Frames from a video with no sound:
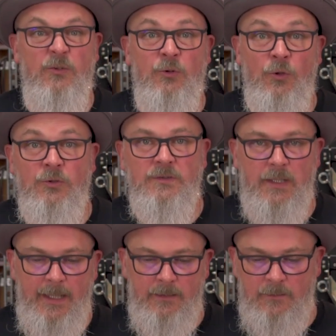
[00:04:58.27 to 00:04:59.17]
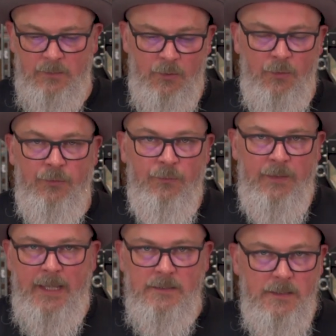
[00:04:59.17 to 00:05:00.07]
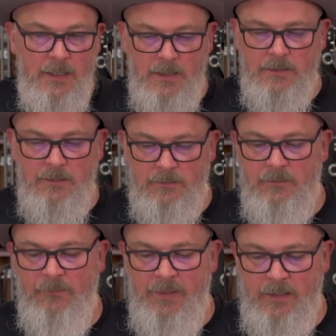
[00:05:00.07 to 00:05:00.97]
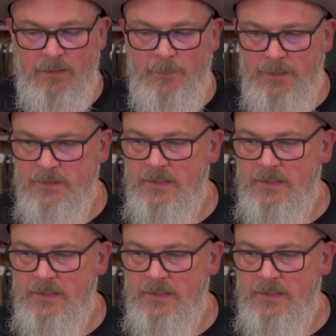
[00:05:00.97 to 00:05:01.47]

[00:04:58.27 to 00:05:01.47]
looks like to go through that development